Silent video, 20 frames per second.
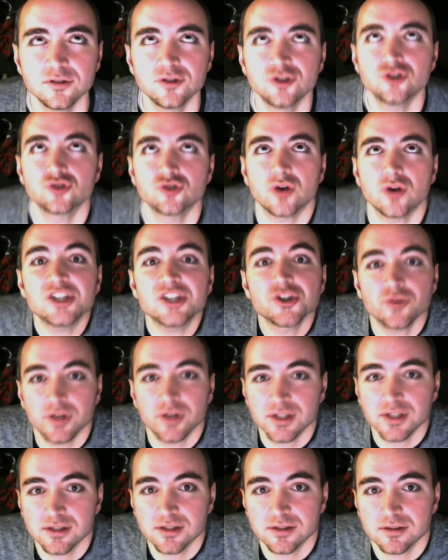
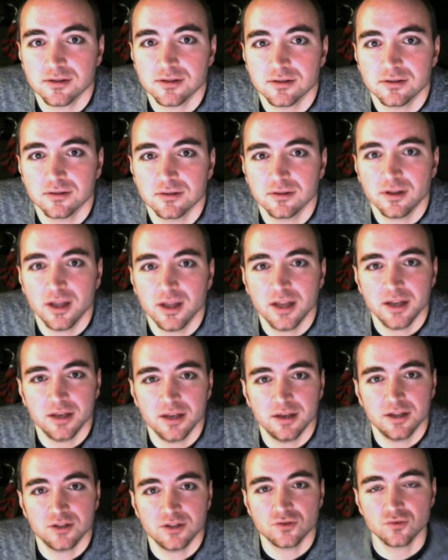treacherous
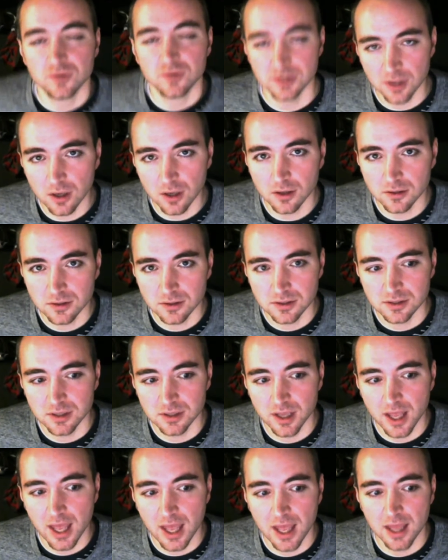in its results.
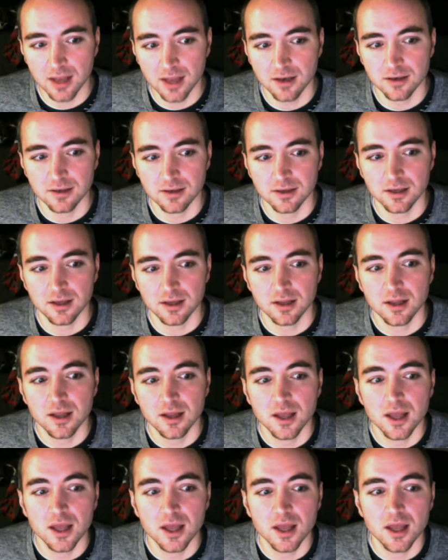And
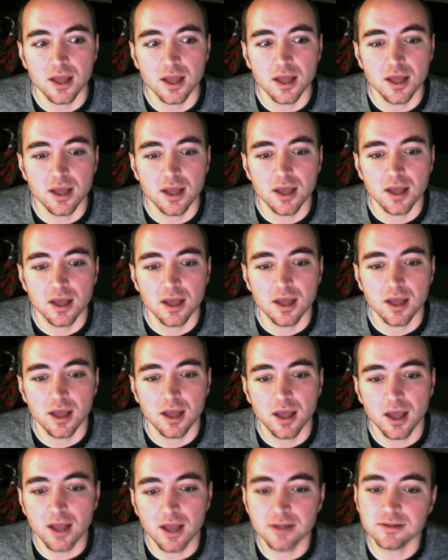
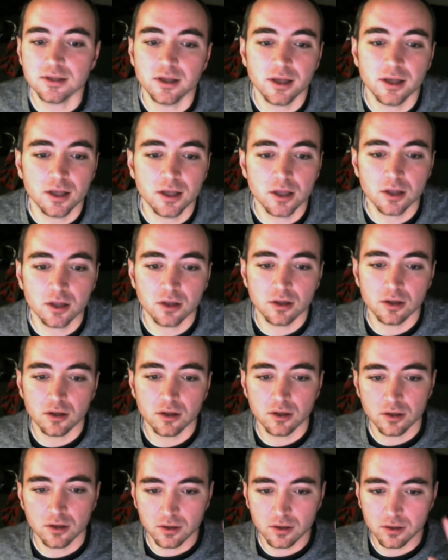it's like
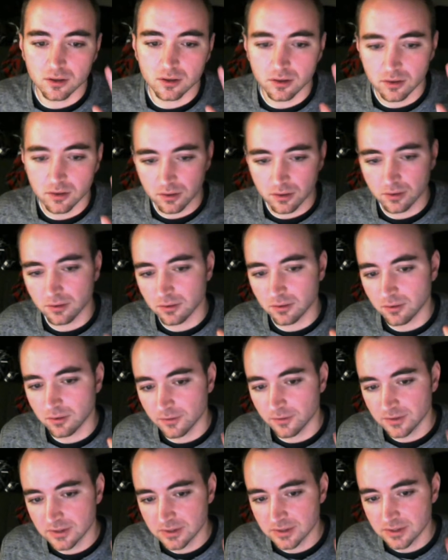the
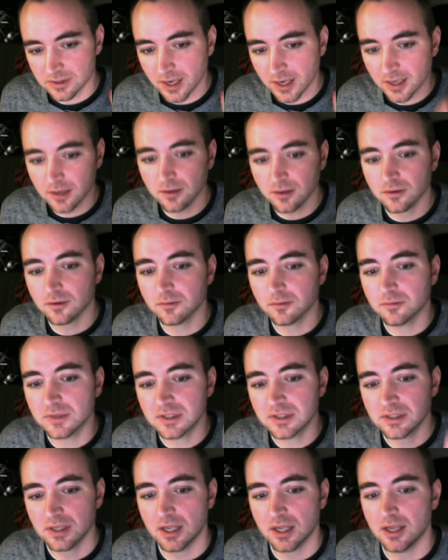second
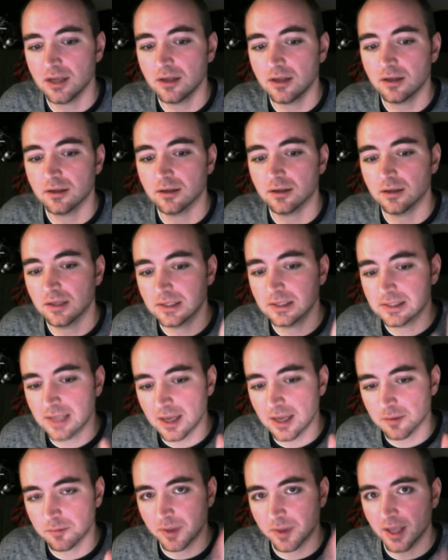mistake is
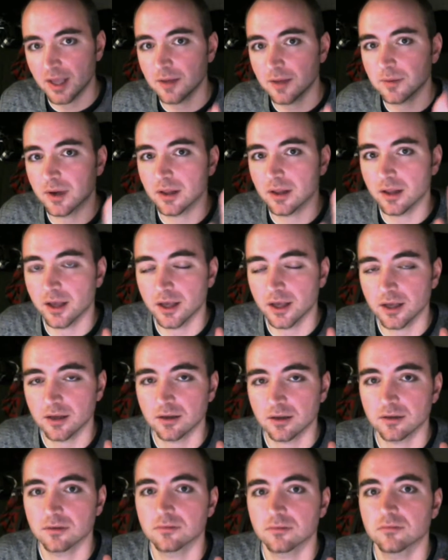at bay by,
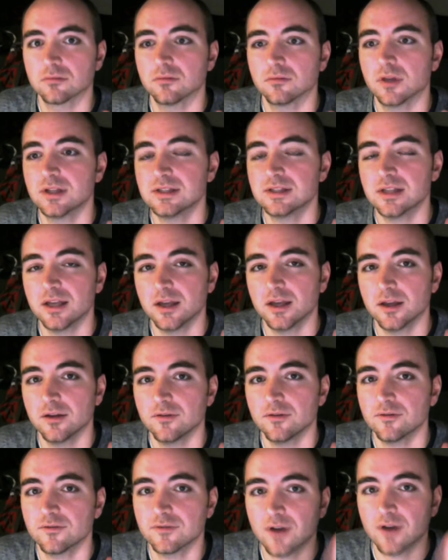like, let's say
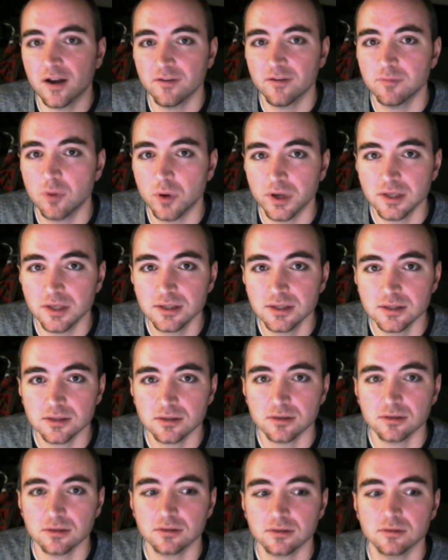5
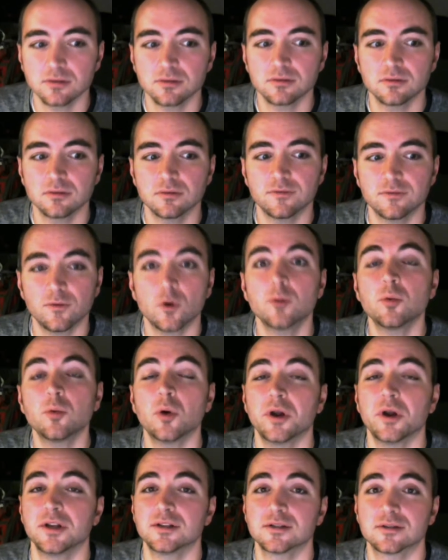points, 4
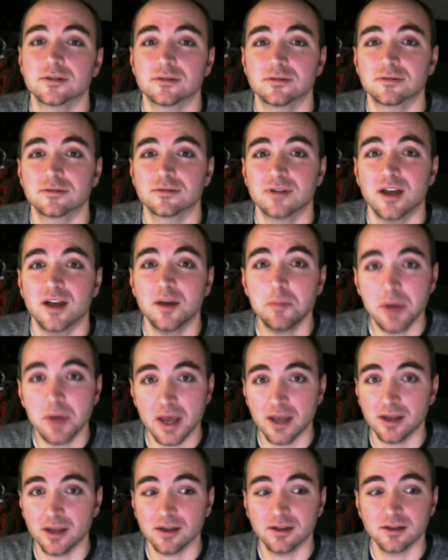points at bay.